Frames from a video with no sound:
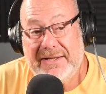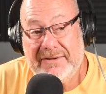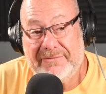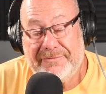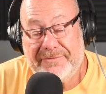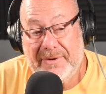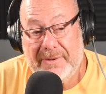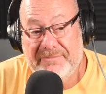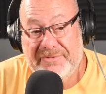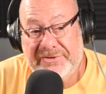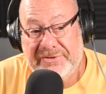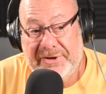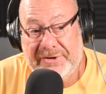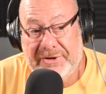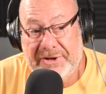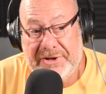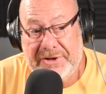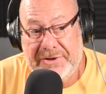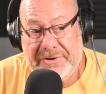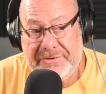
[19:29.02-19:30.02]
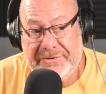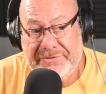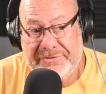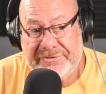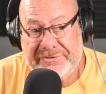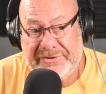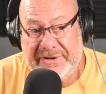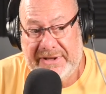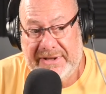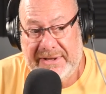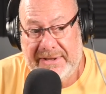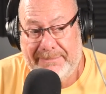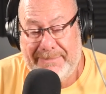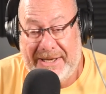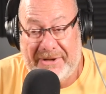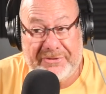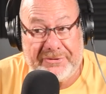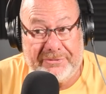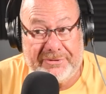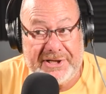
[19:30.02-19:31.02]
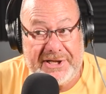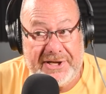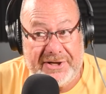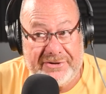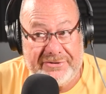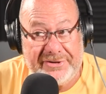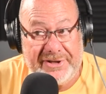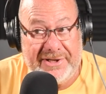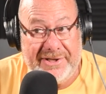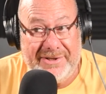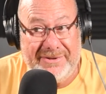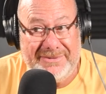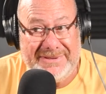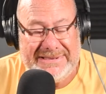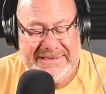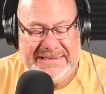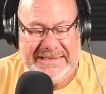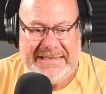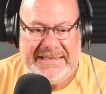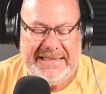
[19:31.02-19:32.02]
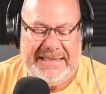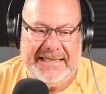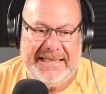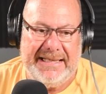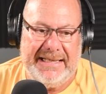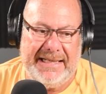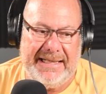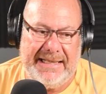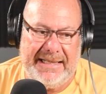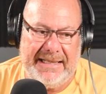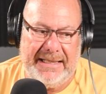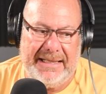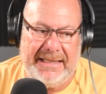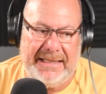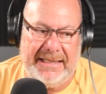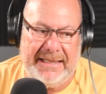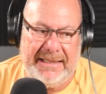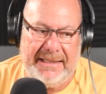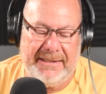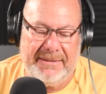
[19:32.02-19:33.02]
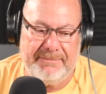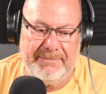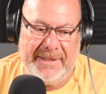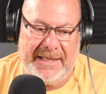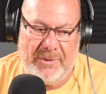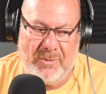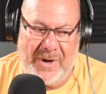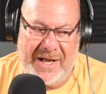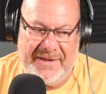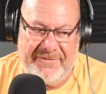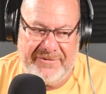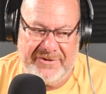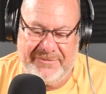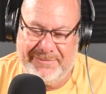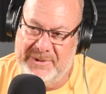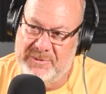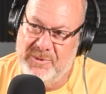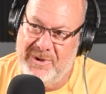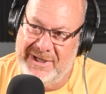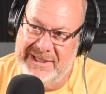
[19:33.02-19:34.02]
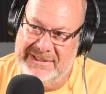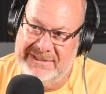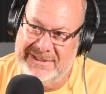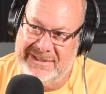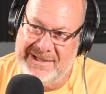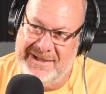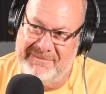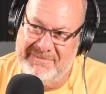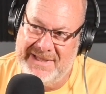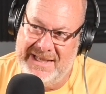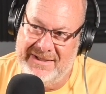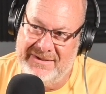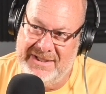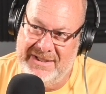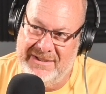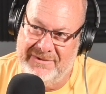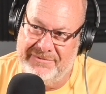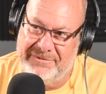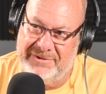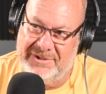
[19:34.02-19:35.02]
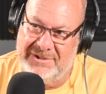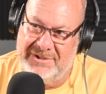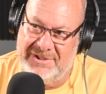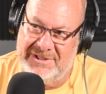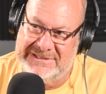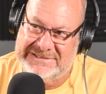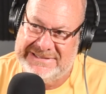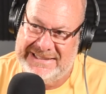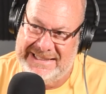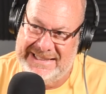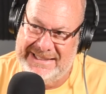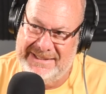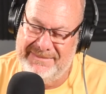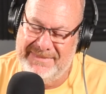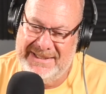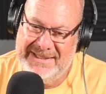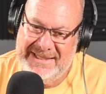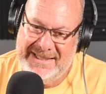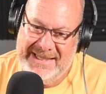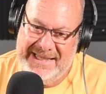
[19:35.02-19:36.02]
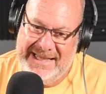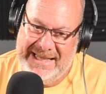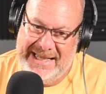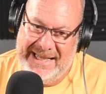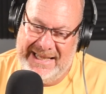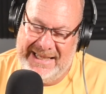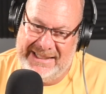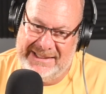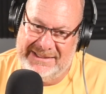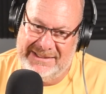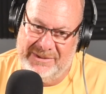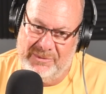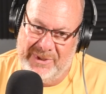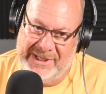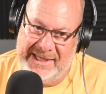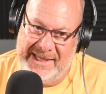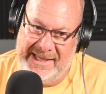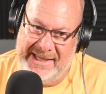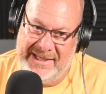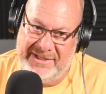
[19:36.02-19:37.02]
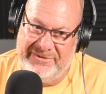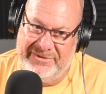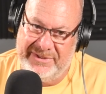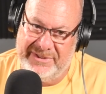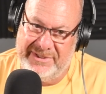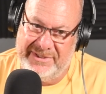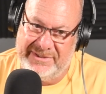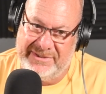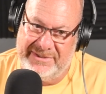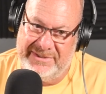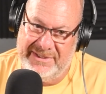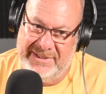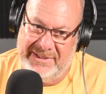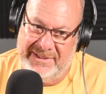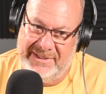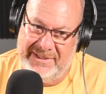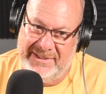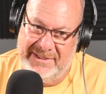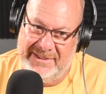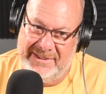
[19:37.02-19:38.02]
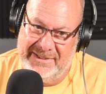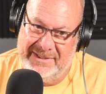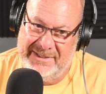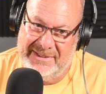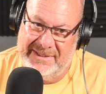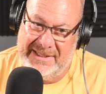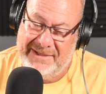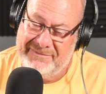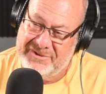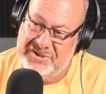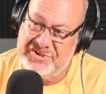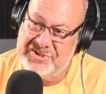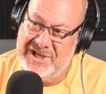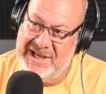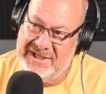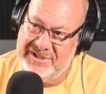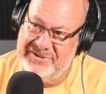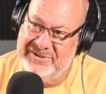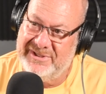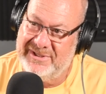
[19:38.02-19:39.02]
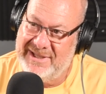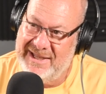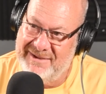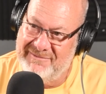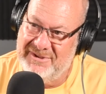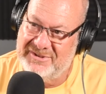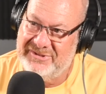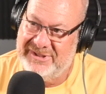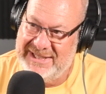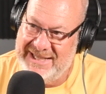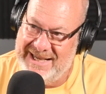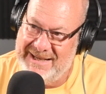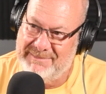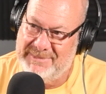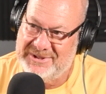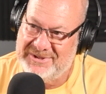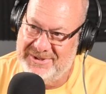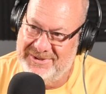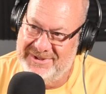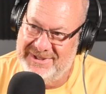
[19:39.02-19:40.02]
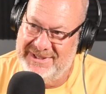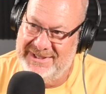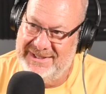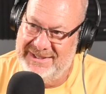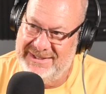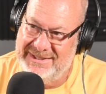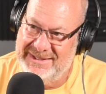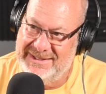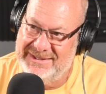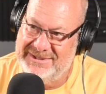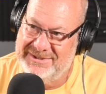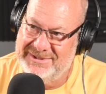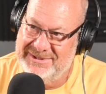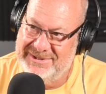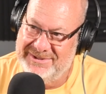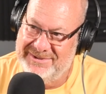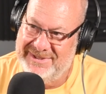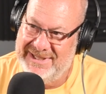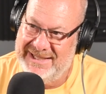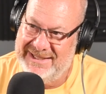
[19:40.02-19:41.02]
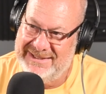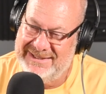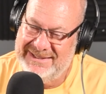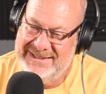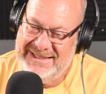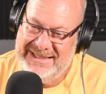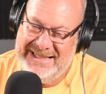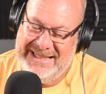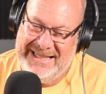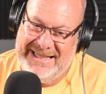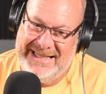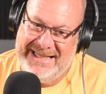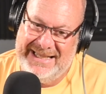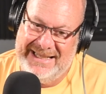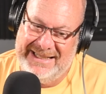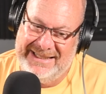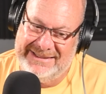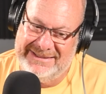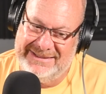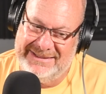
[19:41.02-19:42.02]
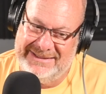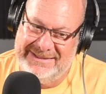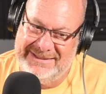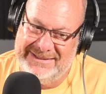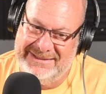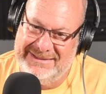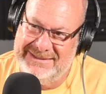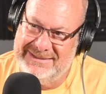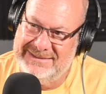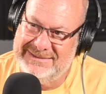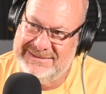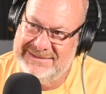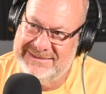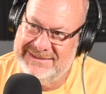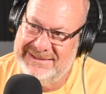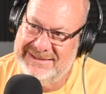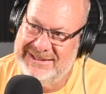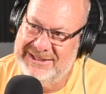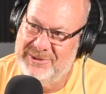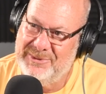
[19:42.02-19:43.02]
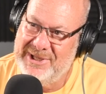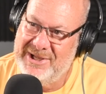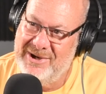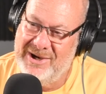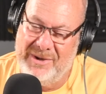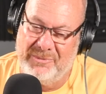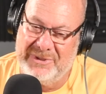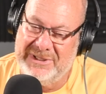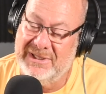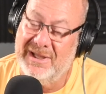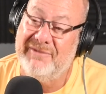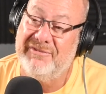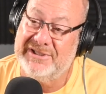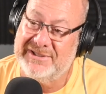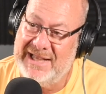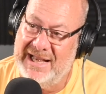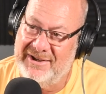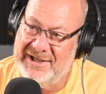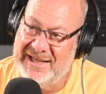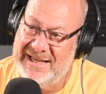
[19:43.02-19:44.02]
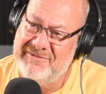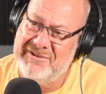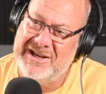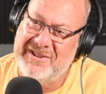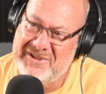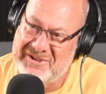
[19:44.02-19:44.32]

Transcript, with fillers: from Syracuse uh, about three years ago. Uh, my wife has been wanting to come down here for a long time. And uh, when I exited uh, AfterShokz, it gave us the opportunity uh, to do that. Okay. And uh, and here we are. And we love it down here. Even in the